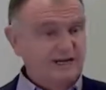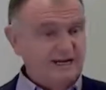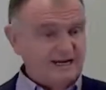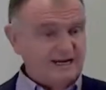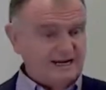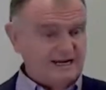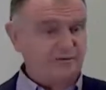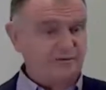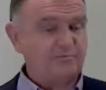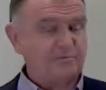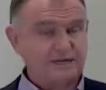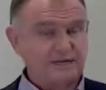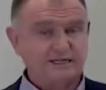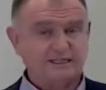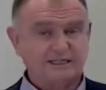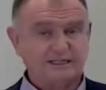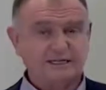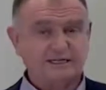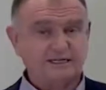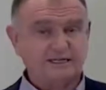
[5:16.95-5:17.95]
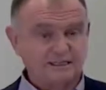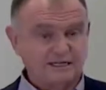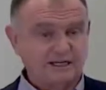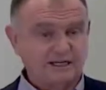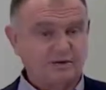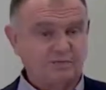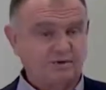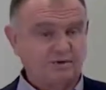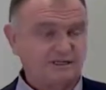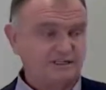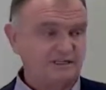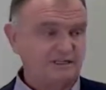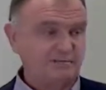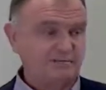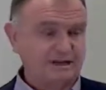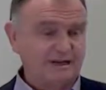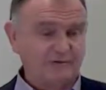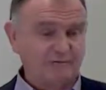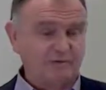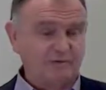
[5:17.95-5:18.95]
in a single PC
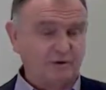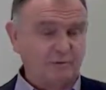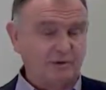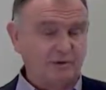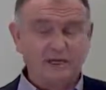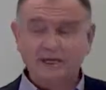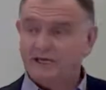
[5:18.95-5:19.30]
platform.